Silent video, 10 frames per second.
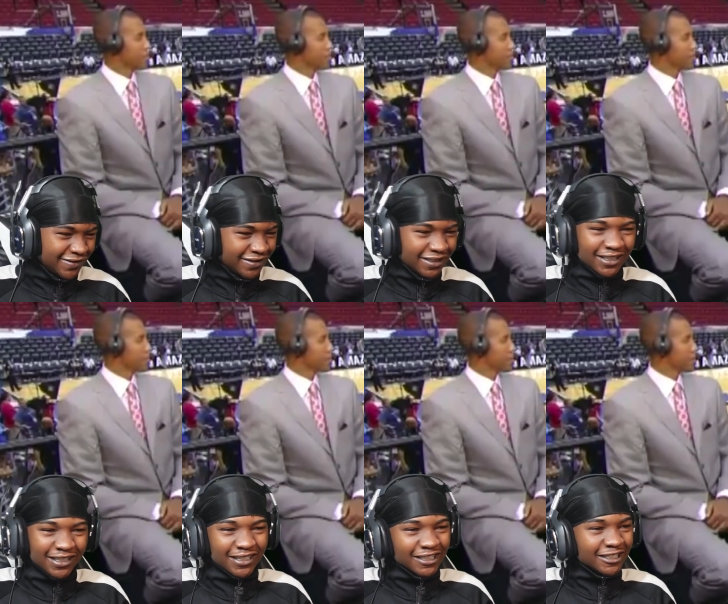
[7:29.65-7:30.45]
Speaker 1: the
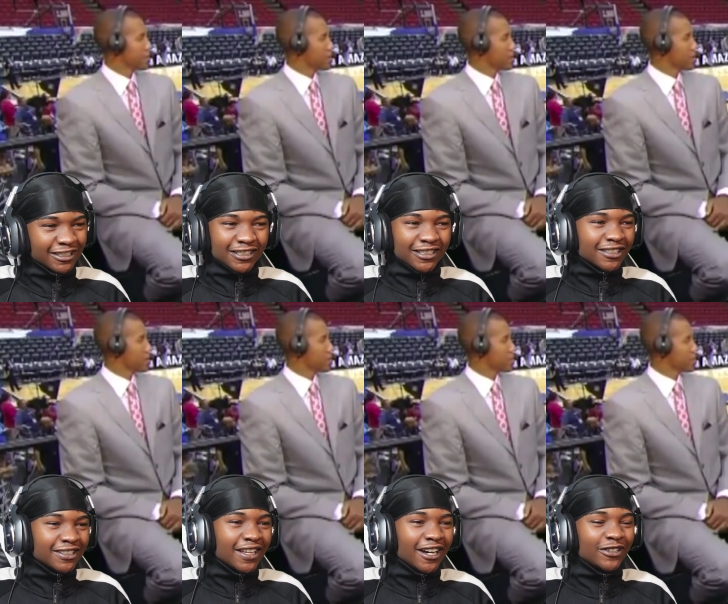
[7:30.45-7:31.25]
absolute best
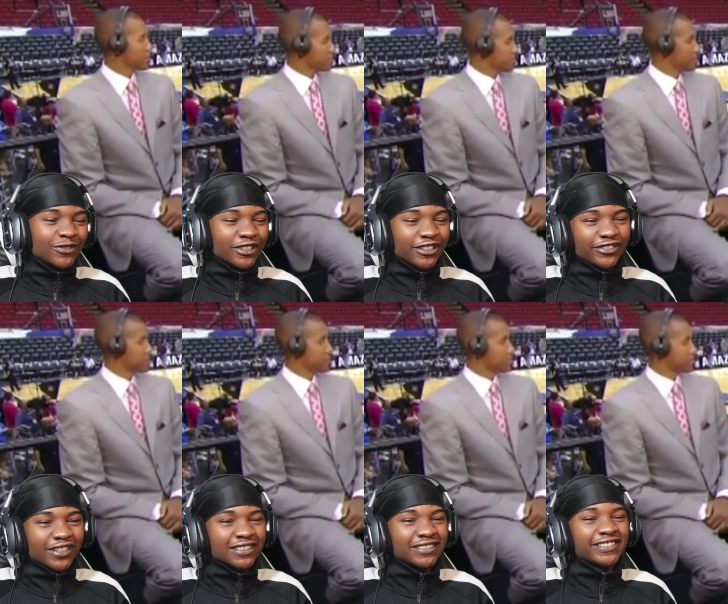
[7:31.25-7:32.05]
in the nah, business. you
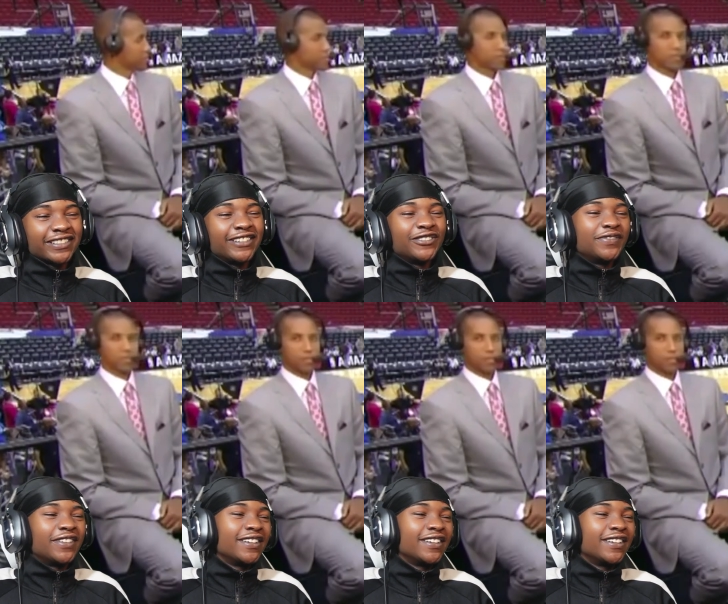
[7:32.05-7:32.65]
gotta chill,